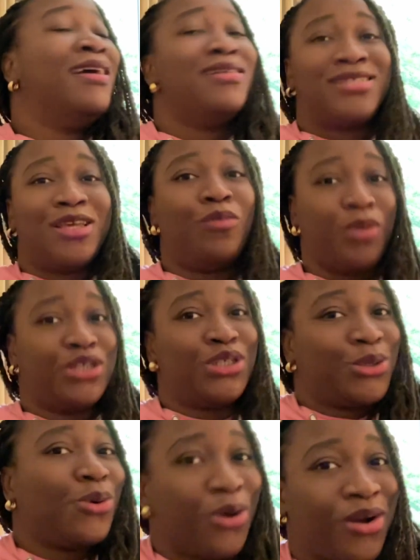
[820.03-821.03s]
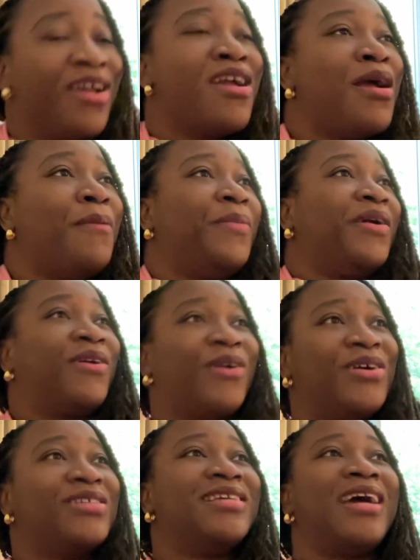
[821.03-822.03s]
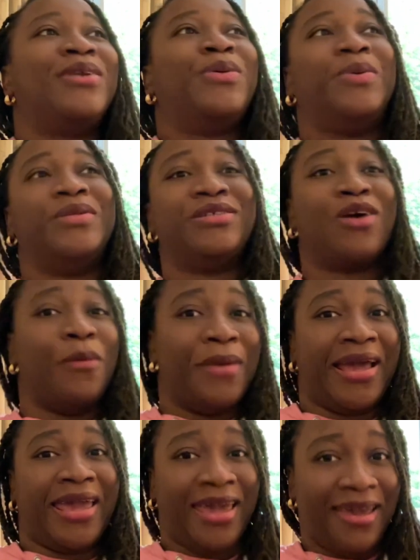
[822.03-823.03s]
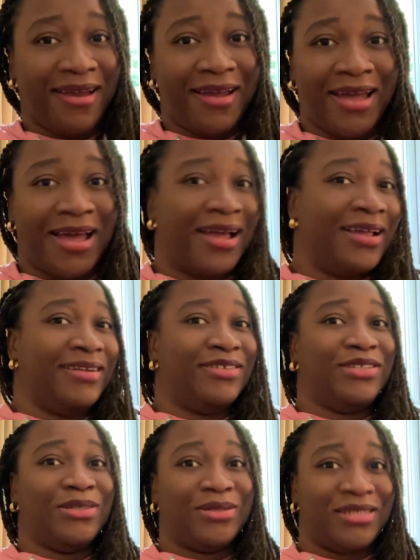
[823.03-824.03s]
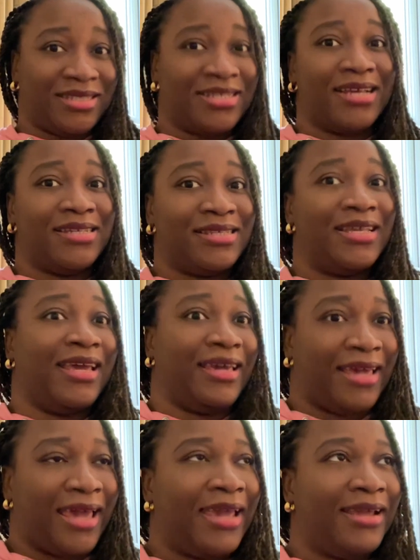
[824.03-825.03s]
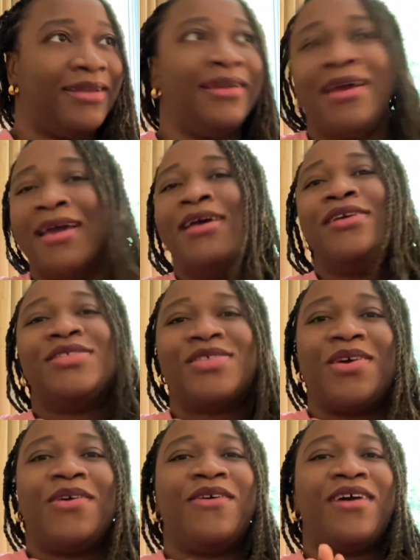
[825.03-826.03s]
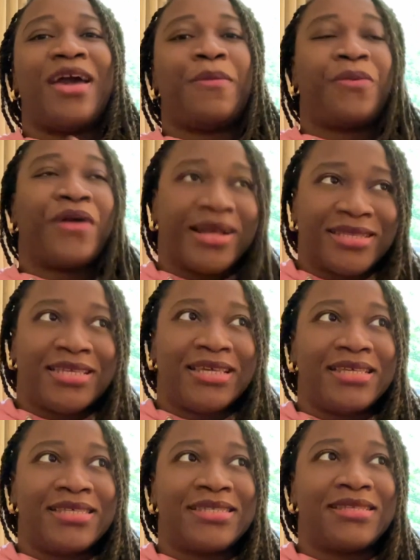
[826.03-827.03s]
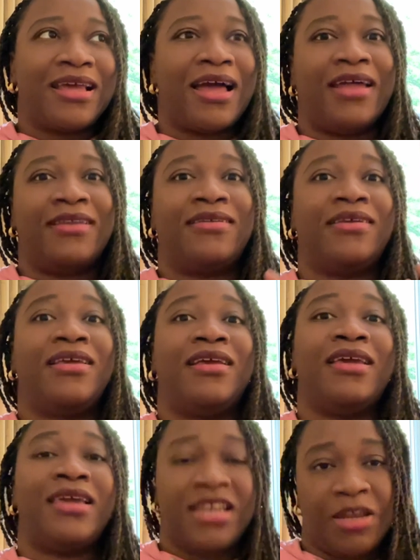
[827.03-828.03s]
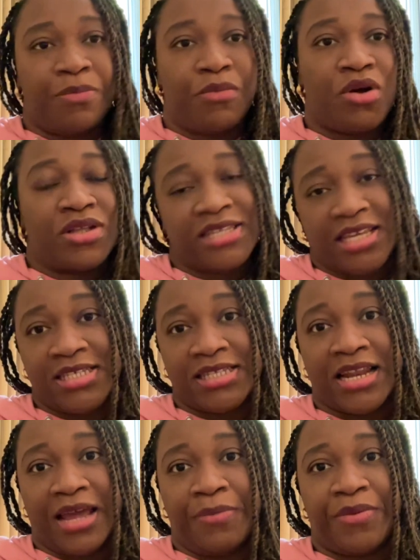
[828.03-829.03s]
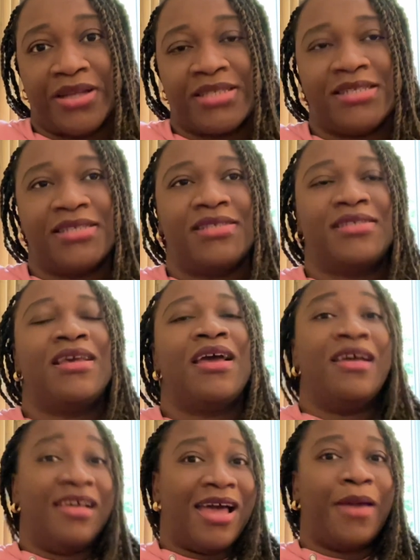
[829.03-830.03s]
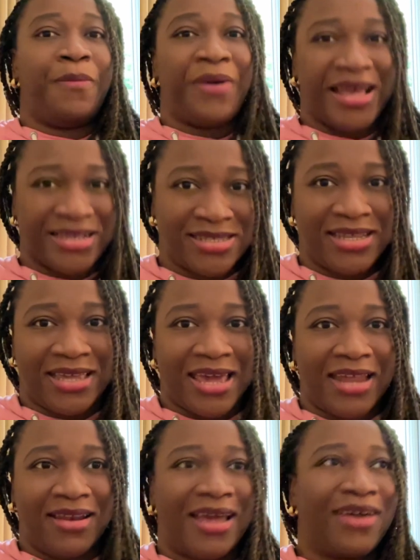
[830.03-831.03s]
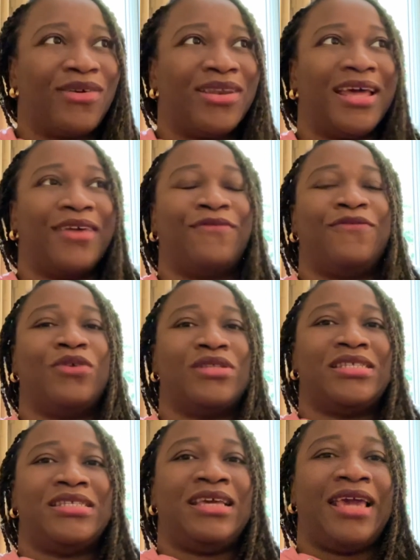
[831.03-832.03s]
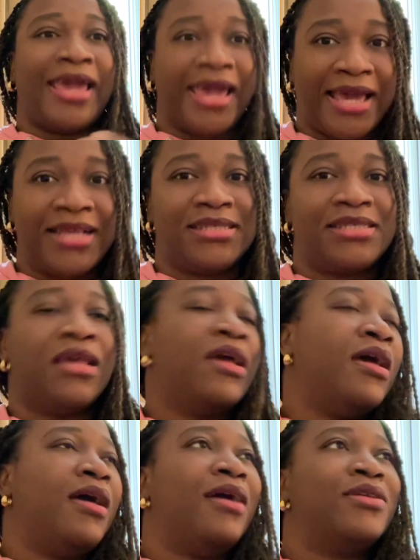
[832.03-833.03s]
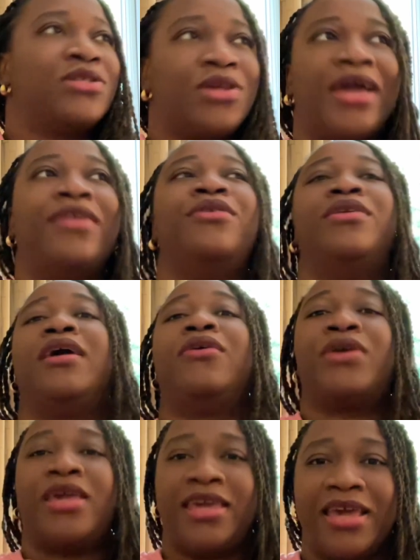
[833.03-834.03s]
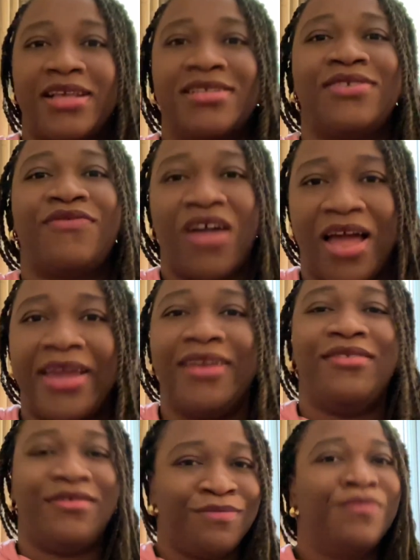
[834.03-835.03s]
to be sure, because I don't want to come back here and do this test again. So I practiced, and in the mock test that I practiced, I passed again. I got like 48. So I knew that, okay, yes, fine.